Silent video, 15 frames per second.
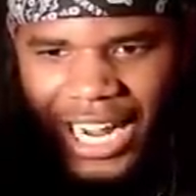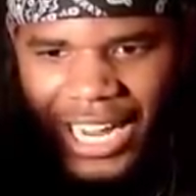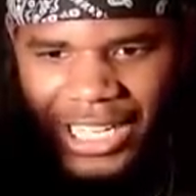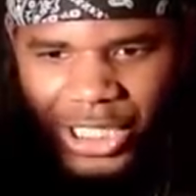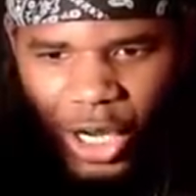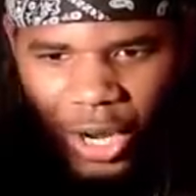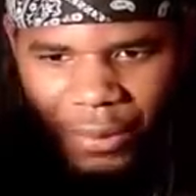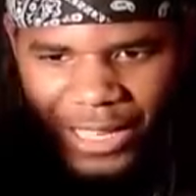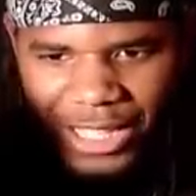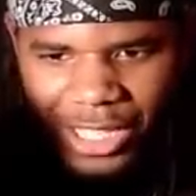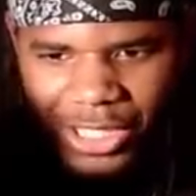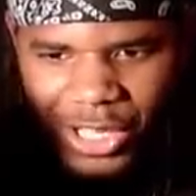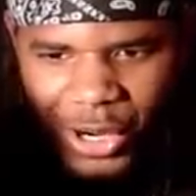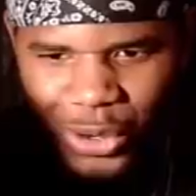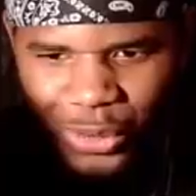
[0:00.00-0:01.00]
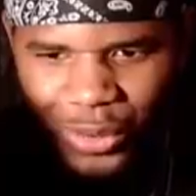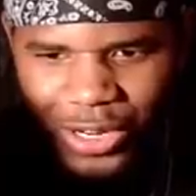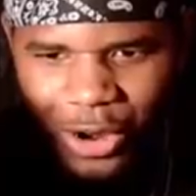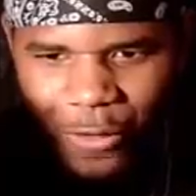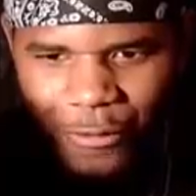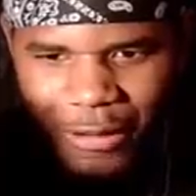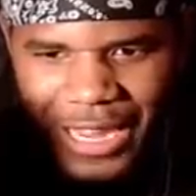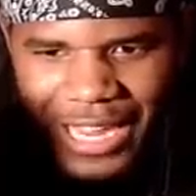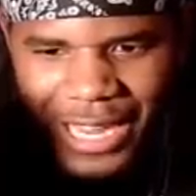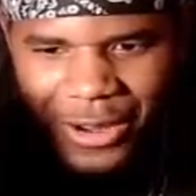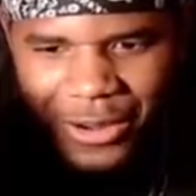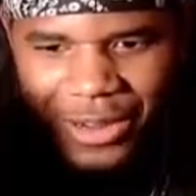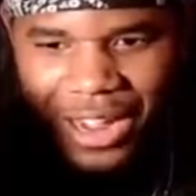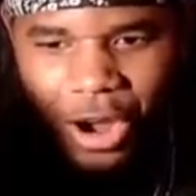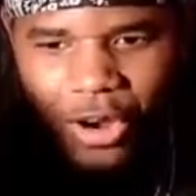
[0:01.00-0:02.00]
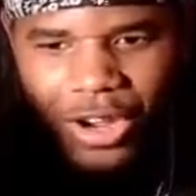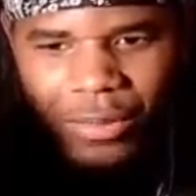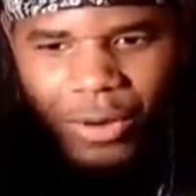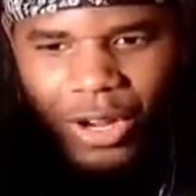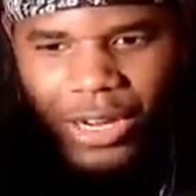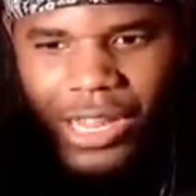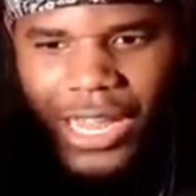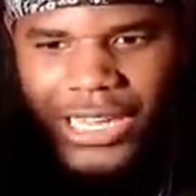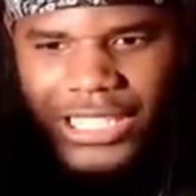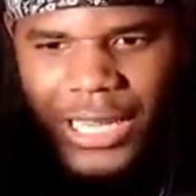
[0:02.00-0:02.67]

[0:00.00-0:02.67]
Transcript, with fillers: I ain't talking about the third one over here. Oh, come on.